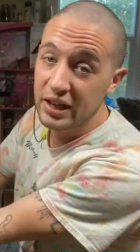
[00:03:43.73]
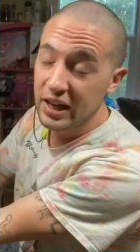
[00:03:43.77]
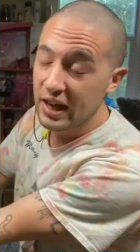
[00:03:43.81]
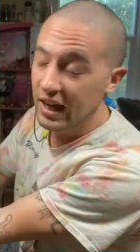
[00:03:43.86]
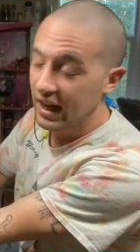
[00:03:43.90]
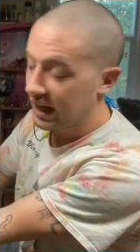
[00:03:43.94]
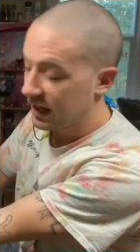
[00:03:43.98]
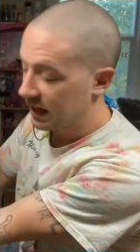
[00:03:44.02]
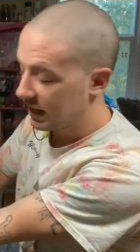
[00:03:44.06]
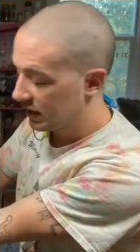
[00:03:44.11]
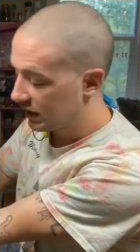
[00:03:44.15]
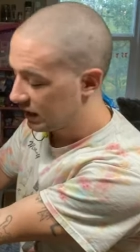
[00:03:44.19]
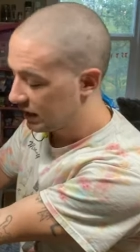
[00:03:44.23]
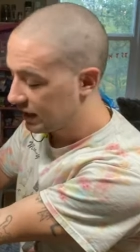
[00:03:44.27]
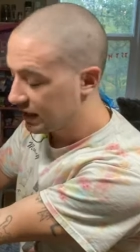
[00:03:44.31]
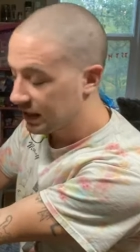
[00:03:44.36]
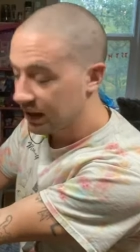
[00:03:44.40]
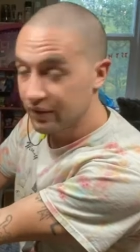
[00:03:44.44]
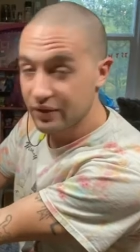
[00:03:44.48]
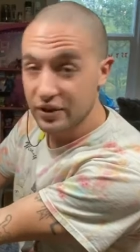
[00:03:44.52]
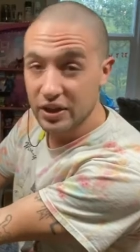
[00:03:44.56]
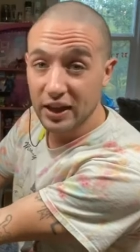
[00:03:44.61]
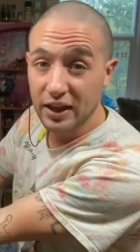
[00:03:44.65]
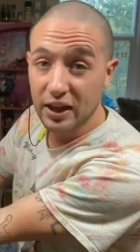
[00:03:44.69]
and it
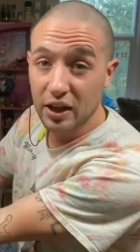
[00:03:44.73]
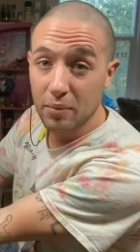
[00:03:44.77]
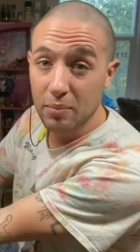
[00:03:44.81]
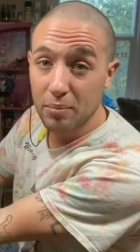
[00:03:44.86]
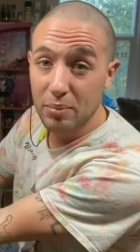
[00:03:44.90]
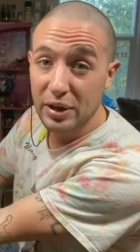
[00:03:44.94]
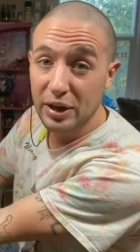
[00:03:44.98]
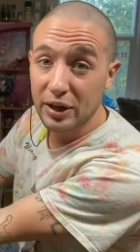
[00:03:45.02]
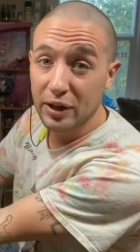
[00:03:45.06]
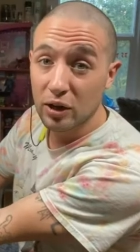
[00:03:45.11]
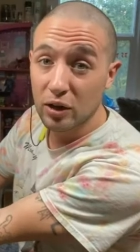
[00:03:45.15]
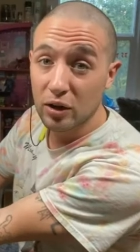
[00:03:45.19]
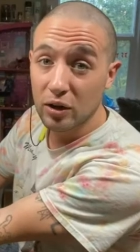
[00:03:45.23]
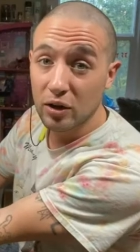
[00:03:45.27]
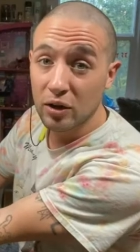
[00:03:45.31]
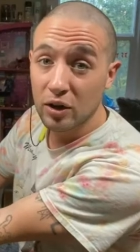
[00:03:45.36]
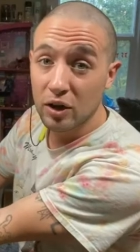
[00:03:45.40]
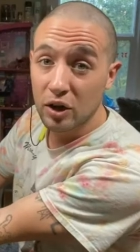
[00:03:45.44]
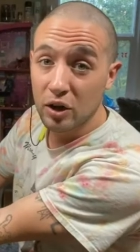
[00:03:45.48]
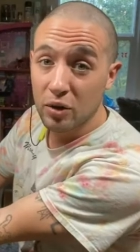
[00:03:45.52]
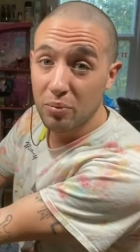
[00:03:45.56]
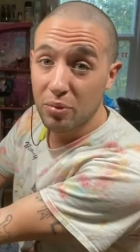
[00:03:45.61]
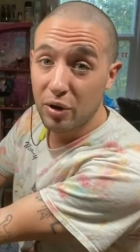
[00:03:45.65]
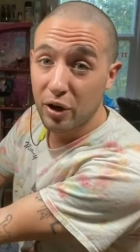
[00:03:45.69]
leaves like a bigger
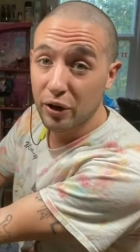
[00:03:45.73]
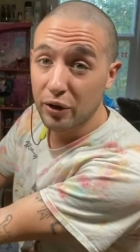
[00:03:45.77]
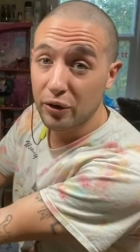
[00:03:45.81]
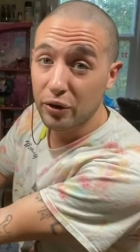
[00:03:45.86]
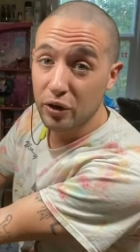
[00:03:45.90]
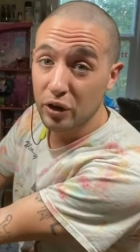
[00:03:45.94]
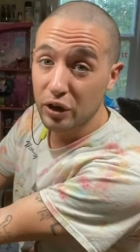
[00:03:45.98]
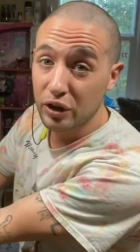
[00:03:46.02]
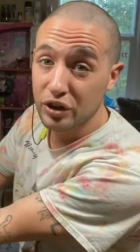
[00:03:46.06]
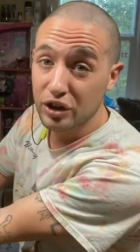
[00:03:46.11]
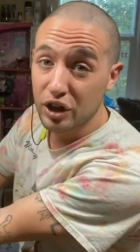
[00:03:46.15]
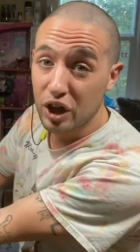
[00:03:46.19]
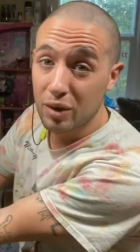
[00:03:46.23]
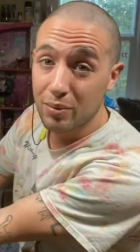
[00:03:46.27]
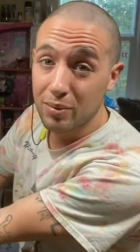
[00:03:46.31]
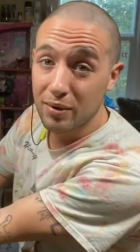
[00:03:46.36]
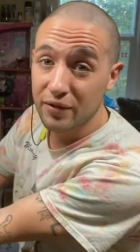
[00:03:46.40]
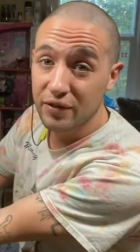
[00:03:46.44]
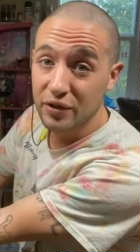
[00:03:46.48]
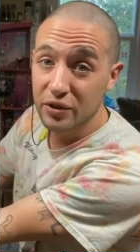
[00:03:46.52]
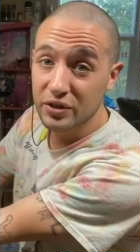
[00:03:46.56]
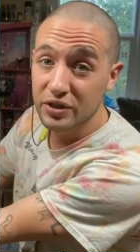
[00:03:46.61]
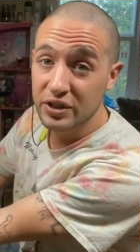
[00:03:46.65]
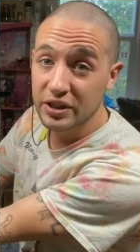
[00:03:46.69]
puddle on top of
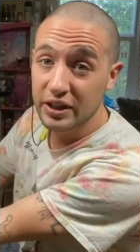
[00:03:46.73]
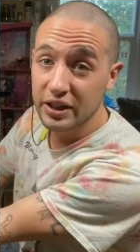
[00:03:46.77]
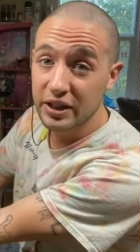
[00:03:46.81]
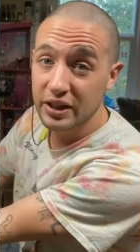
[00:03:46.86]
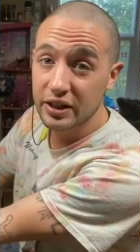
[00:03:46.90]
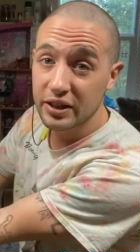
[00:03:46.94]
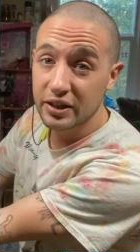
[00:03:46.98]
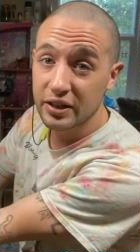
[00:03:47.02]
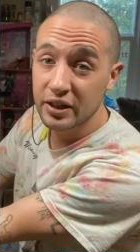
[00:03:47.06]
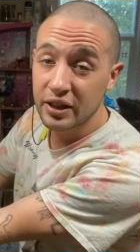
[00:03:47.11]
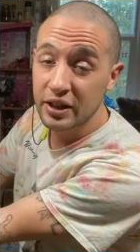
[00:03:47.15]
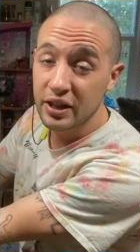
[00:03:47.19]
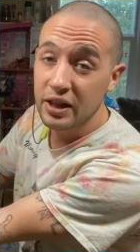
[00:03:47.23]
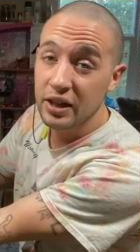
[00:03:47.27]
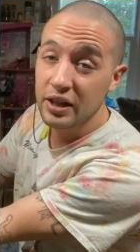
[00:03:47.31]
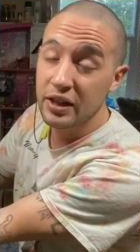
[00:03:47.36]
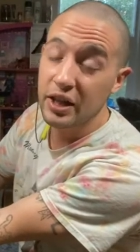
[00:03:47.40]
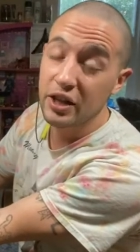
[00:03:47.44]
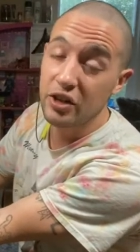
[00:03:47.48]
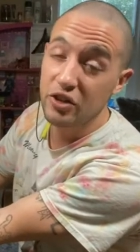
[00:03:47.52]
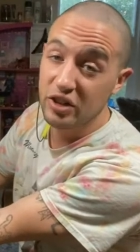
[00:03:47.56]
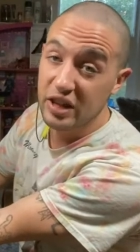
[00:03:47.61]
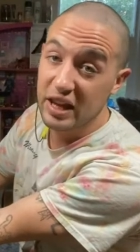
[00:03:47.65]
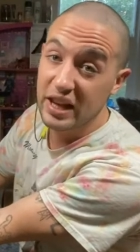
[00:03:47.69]
your skin, then
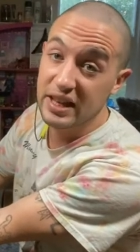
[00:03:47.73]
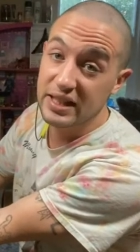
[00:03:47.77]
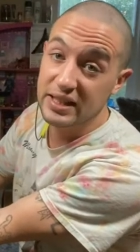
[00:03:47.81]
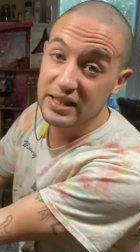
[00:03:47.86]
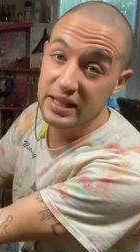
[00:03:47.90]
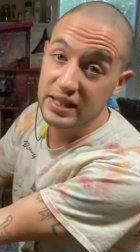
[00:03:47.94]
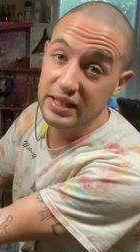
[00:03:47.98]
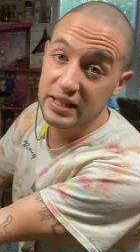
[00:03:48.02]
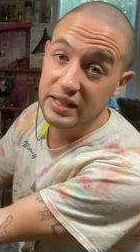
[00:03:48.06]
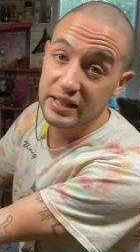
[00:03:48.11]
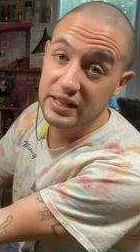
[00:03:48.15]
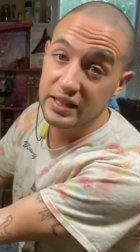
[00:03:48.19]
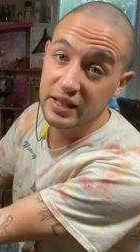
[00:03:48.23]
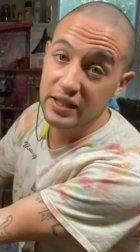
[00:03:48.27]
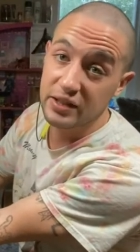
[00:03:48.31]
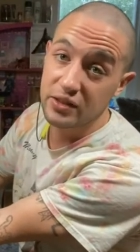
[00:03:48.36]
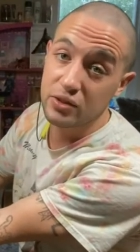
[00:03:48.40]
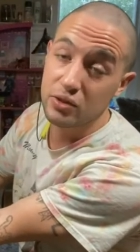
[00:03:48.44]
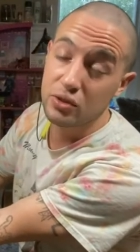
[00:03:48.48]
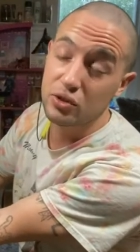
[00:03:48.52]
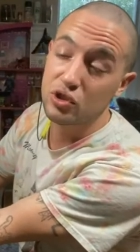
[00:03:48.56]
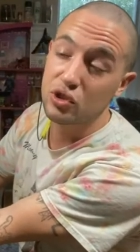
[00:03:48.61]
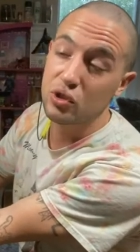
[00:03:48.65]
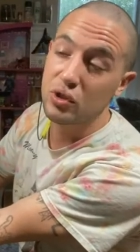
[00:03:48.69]
you can't see the
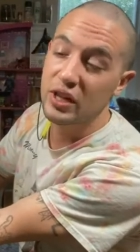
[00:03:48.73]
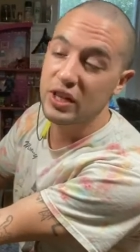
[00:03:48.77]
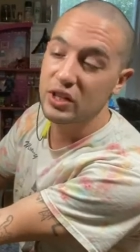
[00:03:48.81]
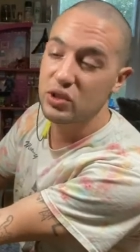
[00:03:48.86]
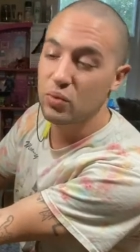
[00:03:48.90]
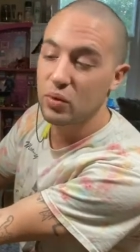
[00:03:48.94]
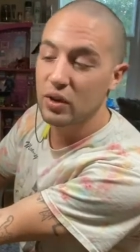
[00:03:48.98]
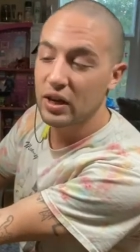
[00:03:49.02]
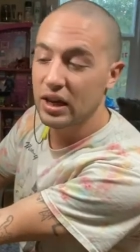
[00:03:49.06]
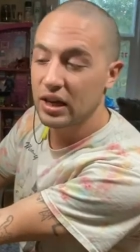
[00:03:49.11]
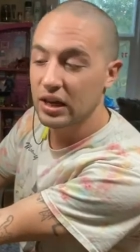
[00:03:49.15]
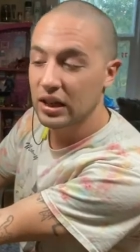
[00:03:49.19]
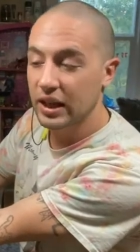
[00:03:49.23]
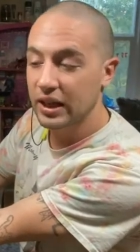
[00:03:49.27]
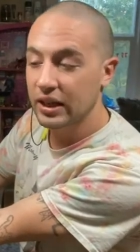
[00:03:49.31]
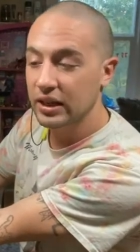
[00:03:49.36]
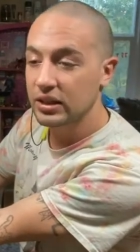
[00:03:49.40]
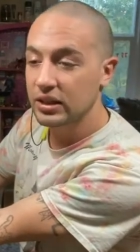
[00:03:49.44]
stencil, so that's why I like to